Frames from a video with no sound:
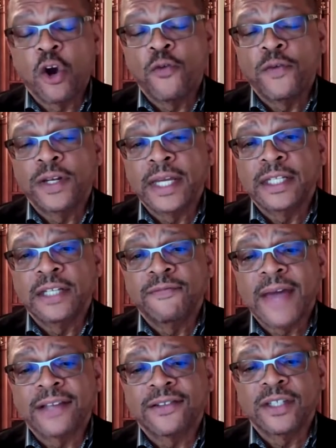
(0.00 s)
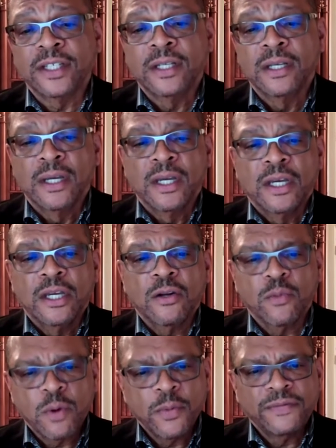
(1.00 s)
COVID-19 vaccine,
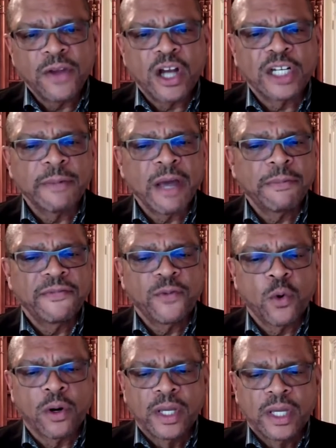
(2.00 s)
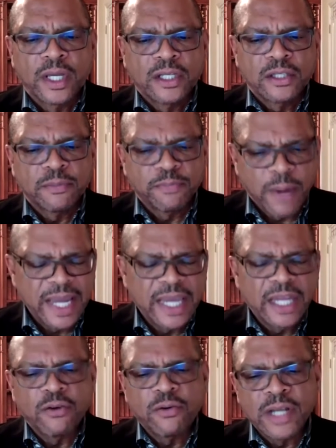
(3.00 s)
what we've talked about before, it's pain
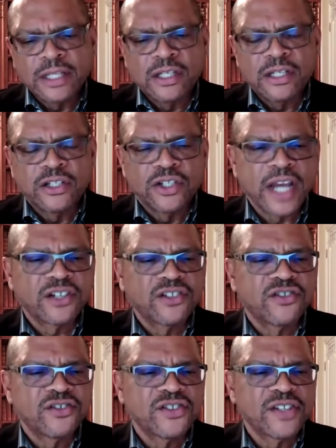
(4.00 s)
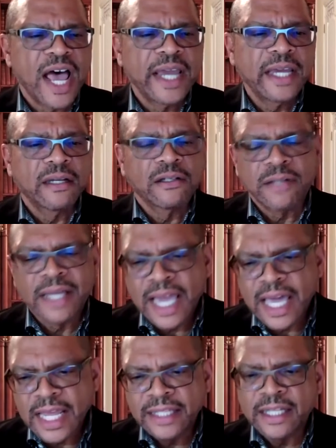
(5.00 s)
or at the injection site, a little
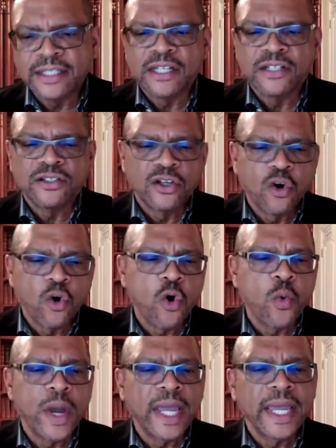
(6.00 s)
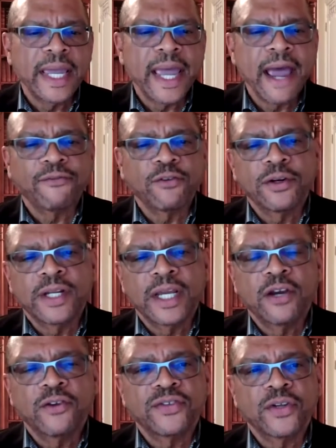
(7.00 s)
headache that tends to go away after a
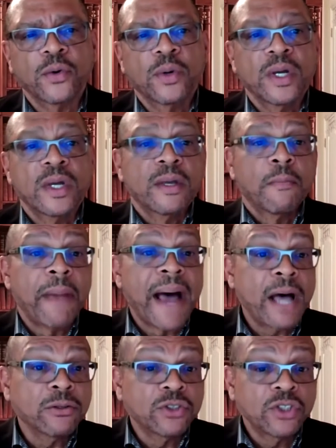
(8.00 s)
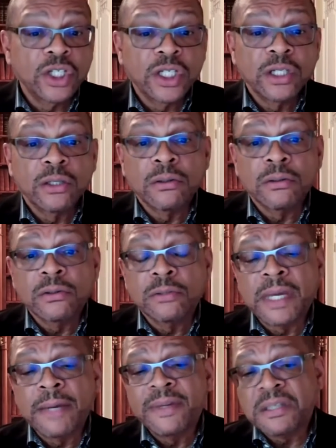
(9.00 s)
day or so, mild chills,
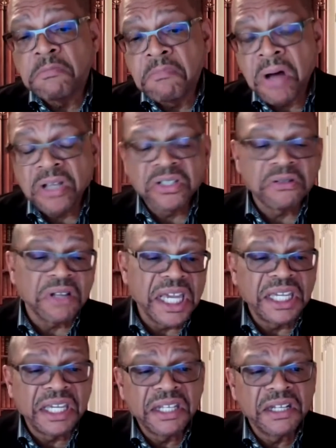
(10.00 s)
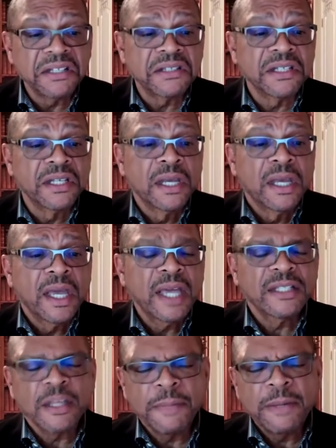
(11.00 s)
maybe some muscle achiness,
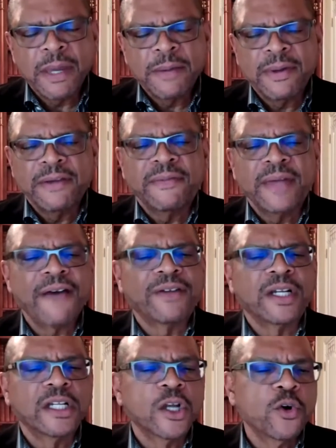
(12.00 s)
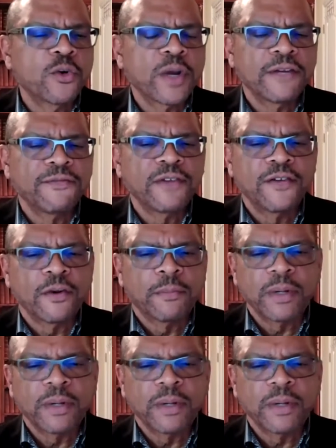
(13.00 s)
and some people maybe even have a low-grade fever.